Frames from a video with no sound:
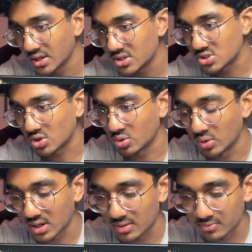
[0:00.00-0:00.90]
So
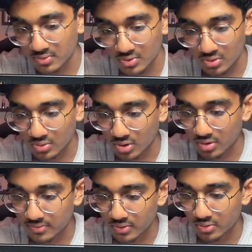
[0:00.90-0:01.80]
welcome flow
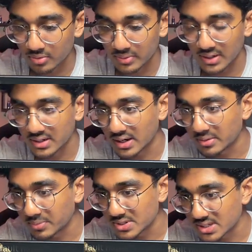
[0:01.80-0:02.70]
offer would be
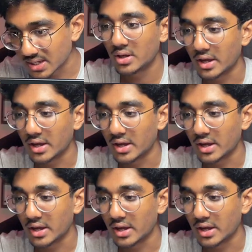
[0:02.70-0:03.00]
10%.